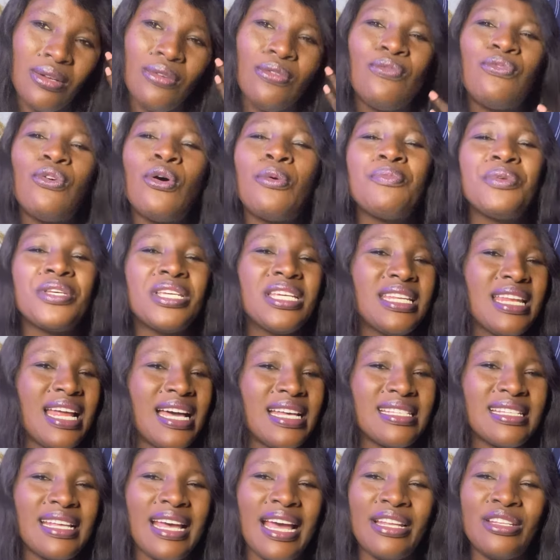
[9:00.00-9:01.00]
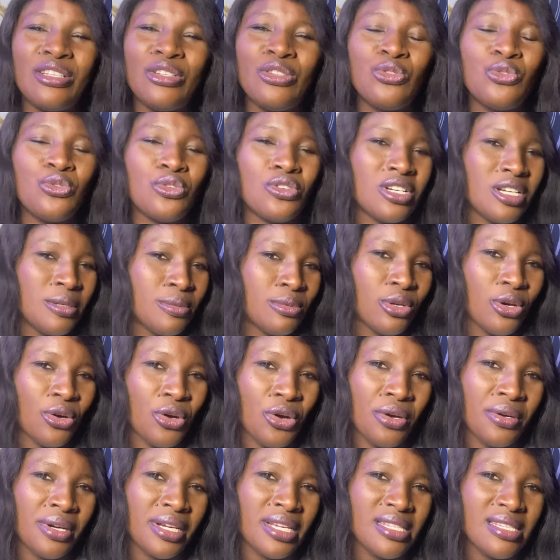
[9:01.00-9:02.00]
for beginners guide into
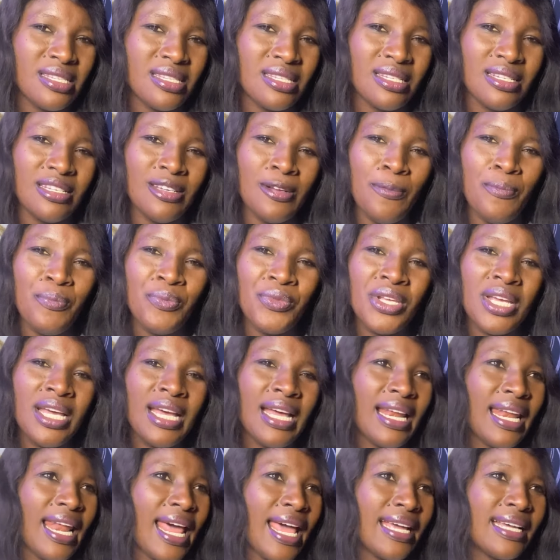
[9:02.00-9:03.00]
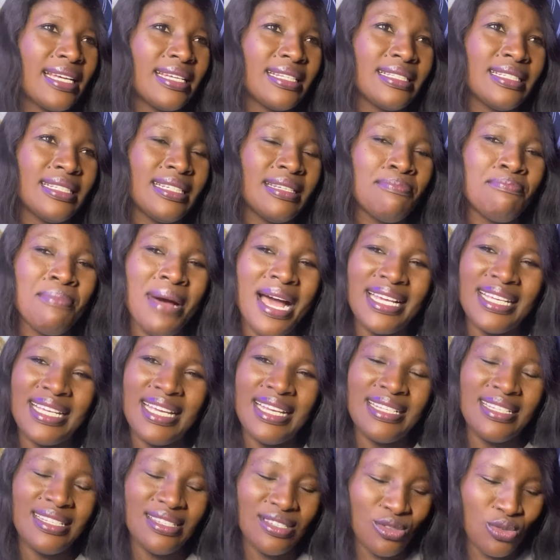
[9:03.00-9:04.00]
cryptocurrency. Like, the
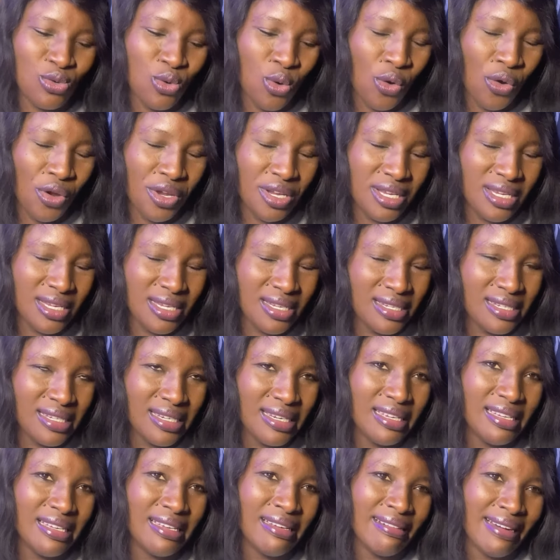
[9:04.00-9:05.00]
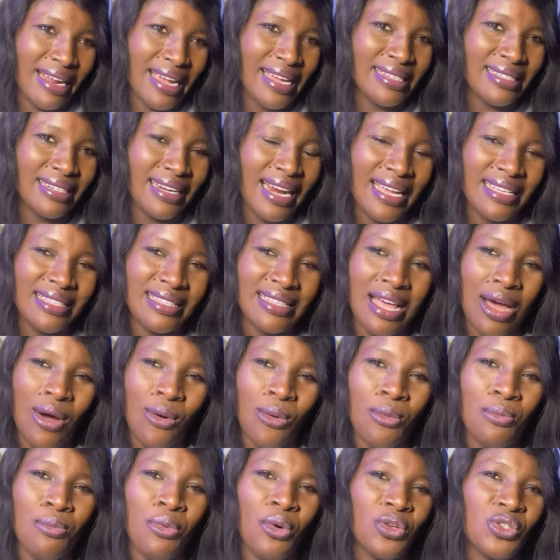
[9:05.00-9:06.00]
market is going red right
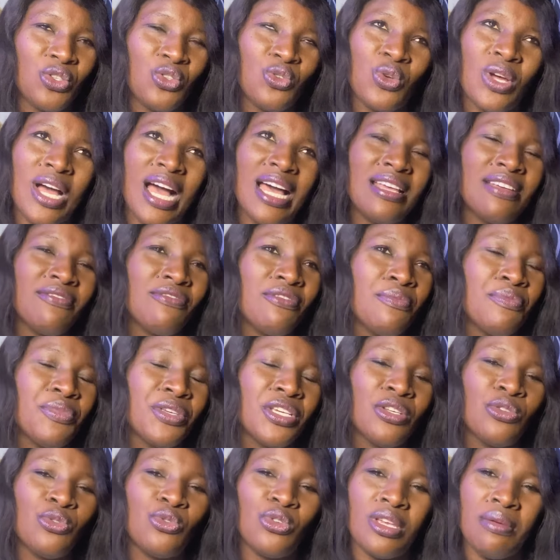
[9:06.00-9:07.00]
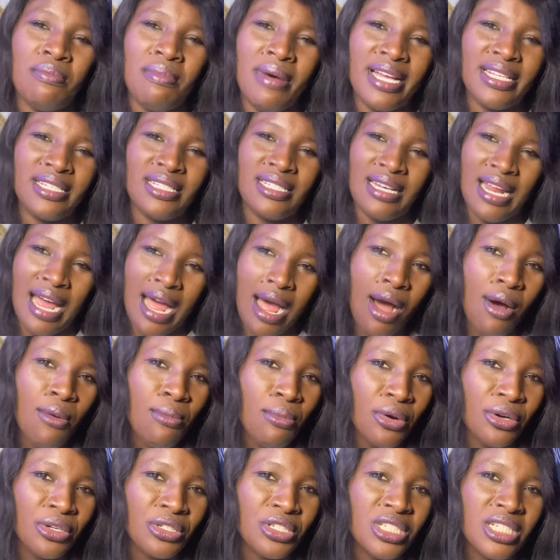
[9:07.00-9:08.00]
now, but you can't even begin to imagine how
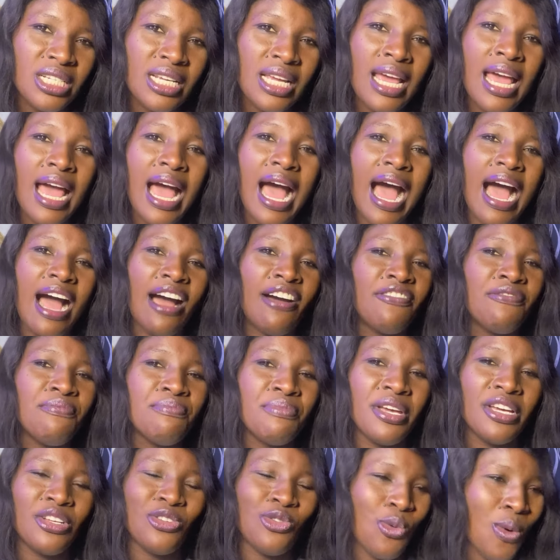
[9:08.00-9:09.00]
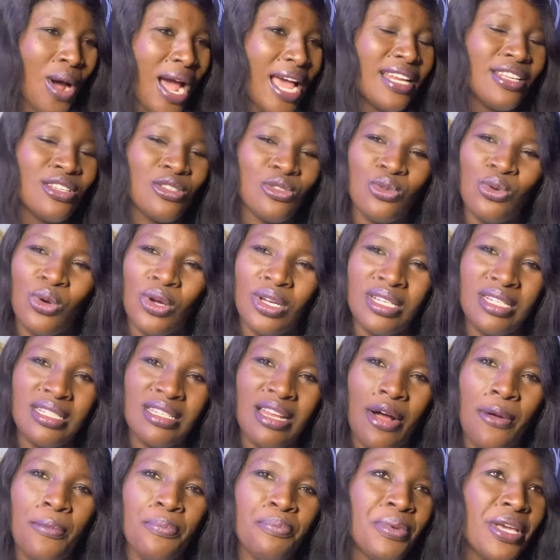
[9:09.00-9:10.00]
much I have made while it's going
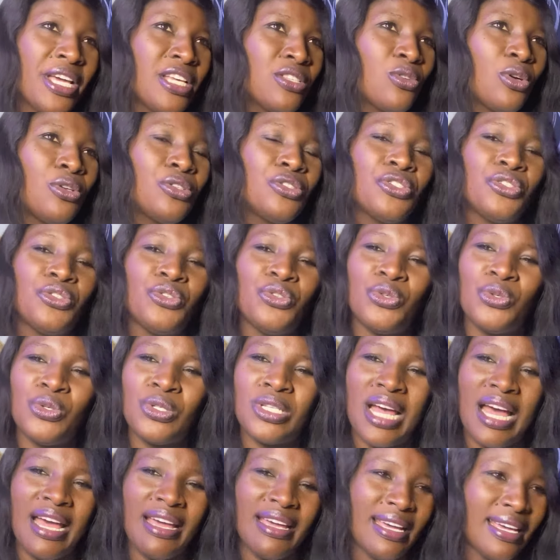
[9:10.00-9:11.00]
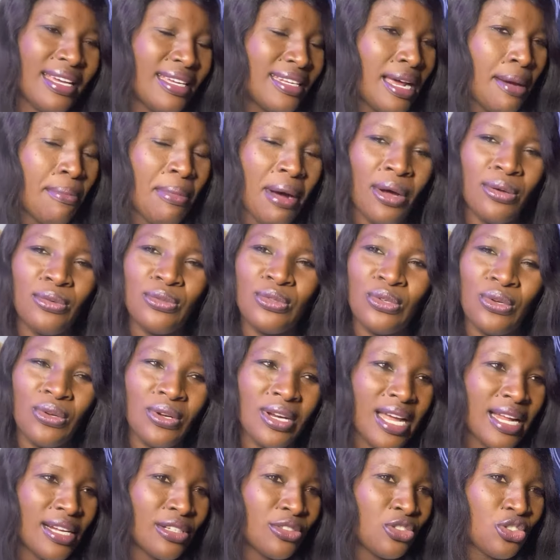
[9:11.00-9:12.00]
down, based on the news I heard about
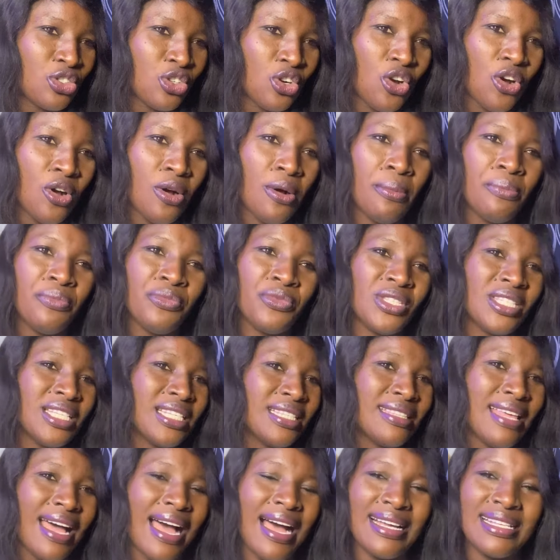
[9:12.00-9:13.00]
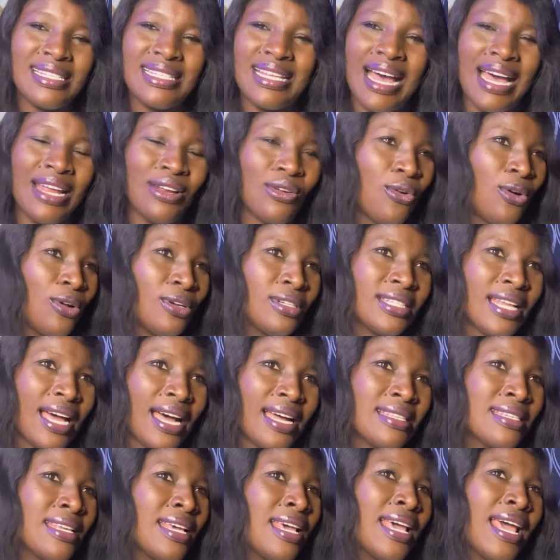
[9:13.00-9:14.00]
Donald Trump, the tax and all
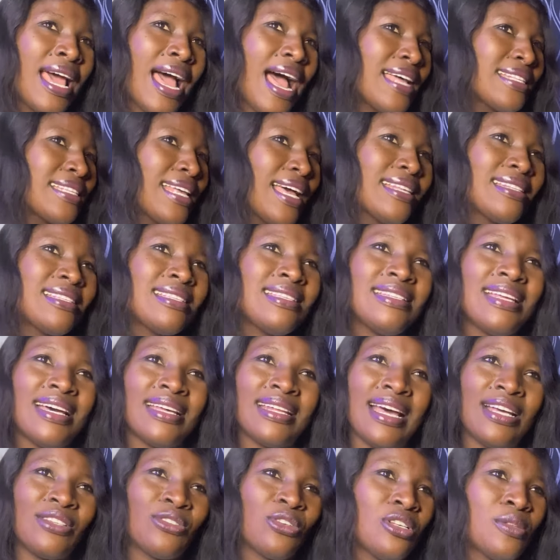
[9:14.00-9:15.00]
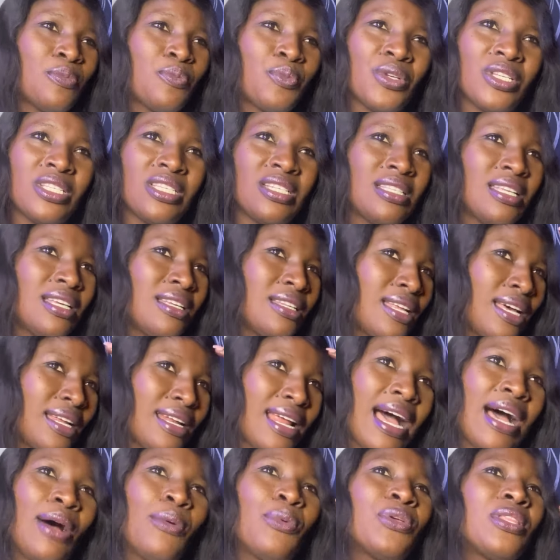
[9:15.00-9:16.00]
that. As I see that, I just predicted
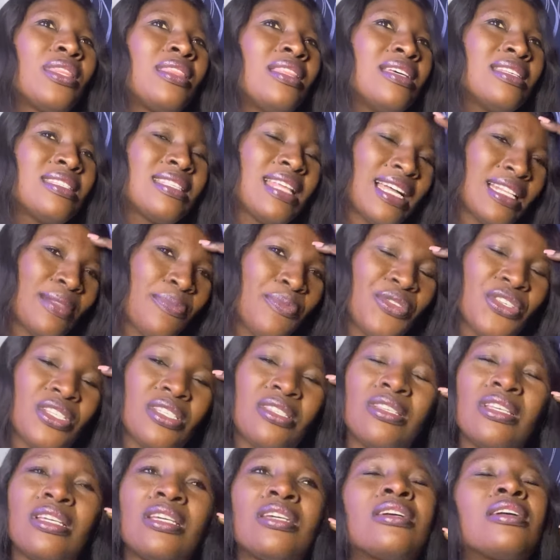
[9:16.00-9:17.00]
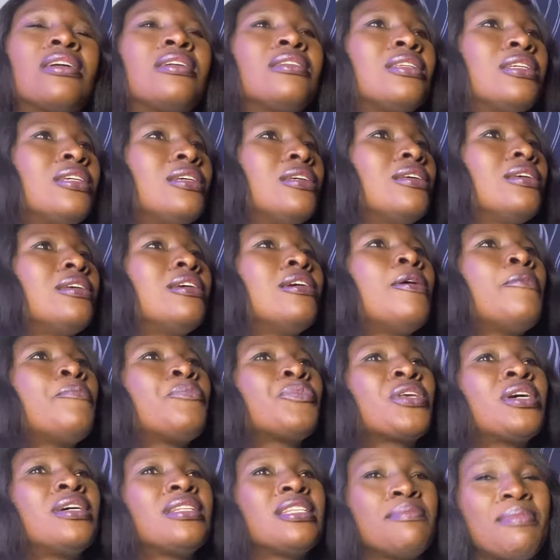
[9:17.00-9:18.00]
that with this, that means the
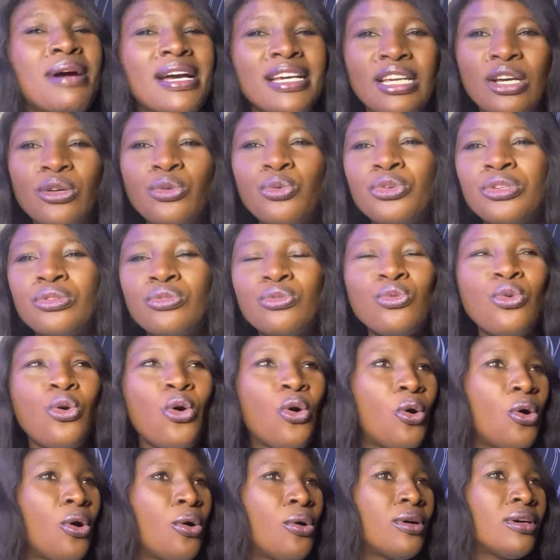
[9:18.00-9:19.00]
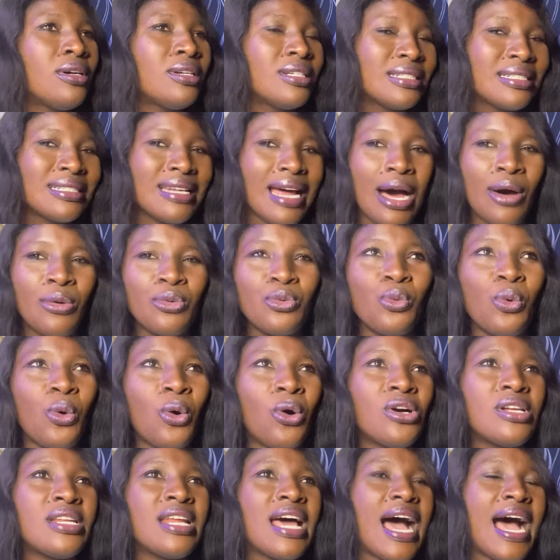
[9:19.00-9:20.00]
market will go
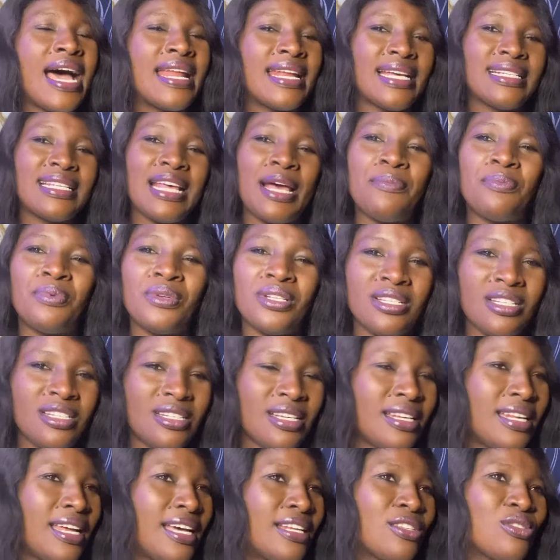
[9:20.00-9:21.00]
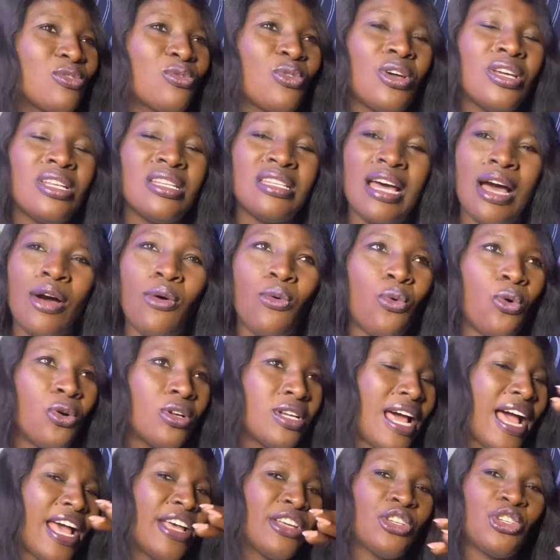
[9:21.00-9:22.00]
downward, and as I predicted that it's going
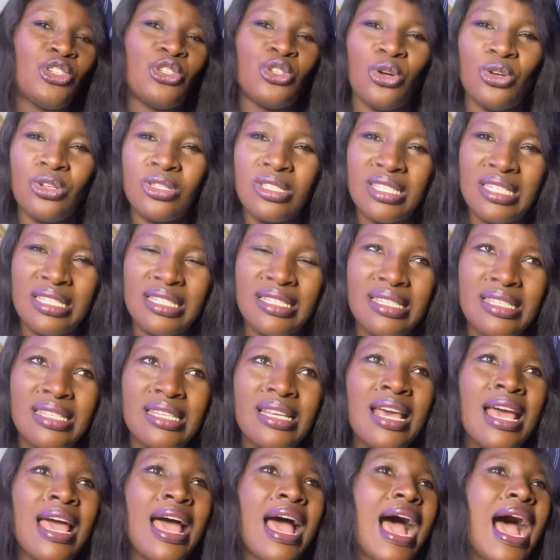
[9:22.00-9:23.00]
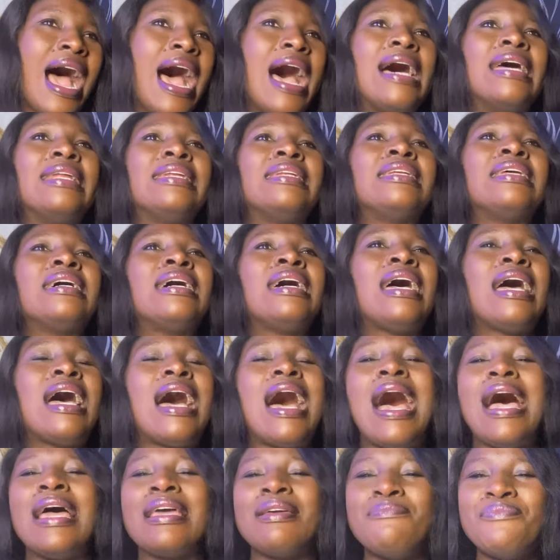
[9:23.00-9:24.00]
downward, I short it and
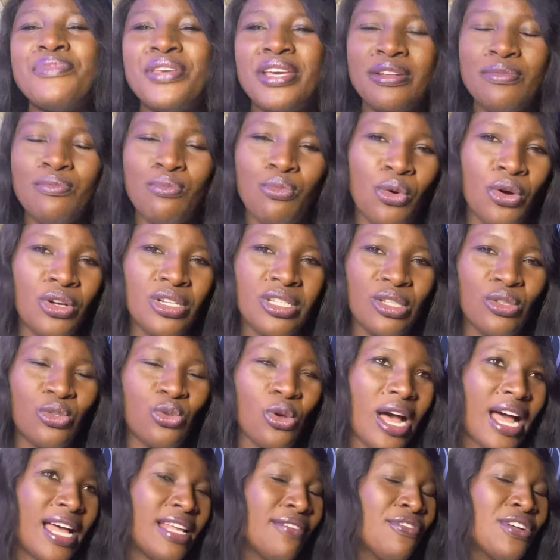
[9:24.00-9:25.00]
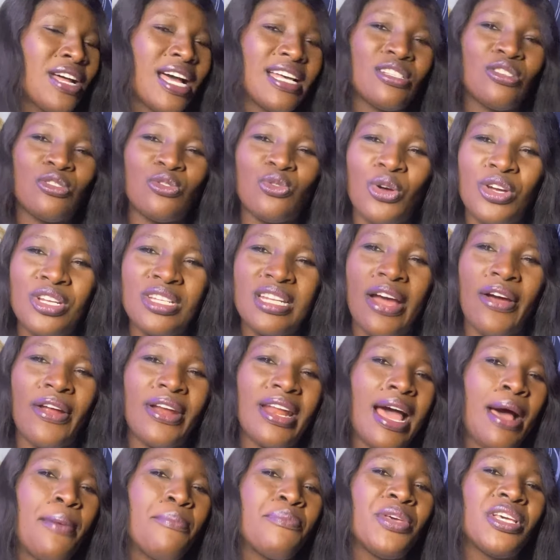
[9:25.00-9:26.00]
I made money. So even as it's going
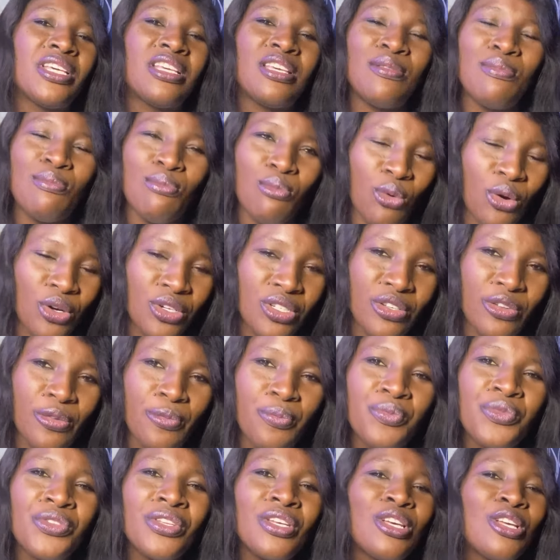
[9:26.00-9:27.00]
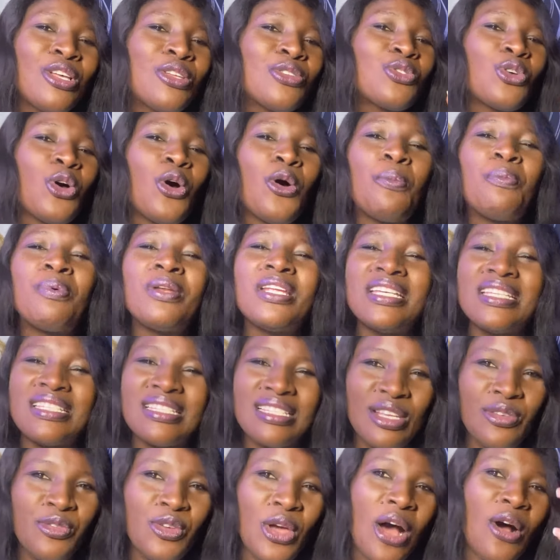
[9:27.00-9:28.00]
down, I'm making money. So please,
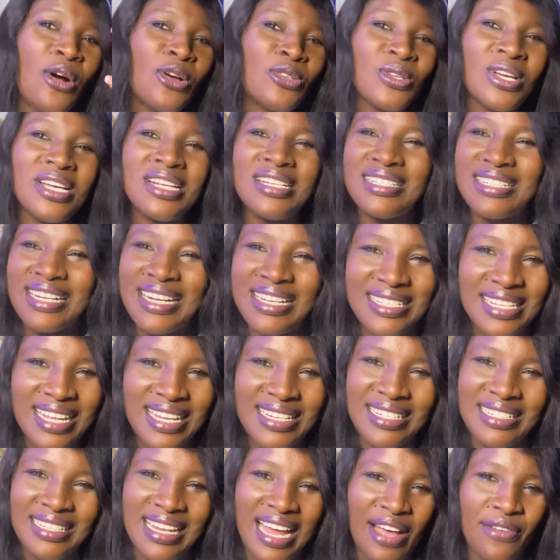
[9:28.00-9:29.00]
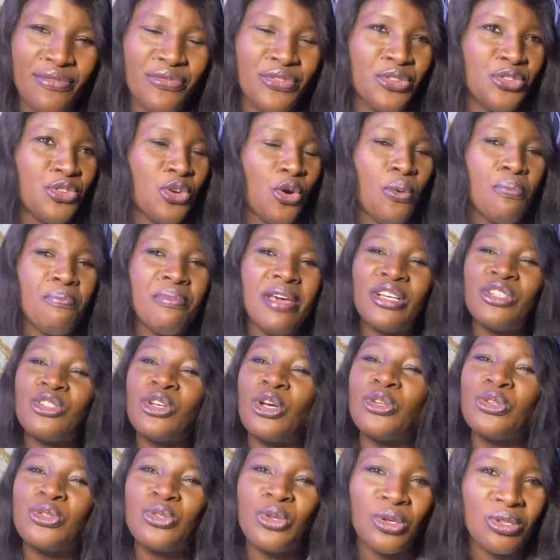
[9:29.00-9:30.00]
if you are also interested in that video, make
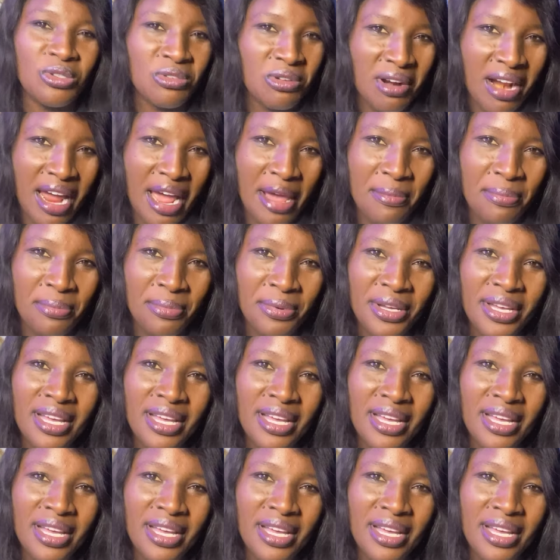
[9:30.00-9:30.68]
sure you subscribe.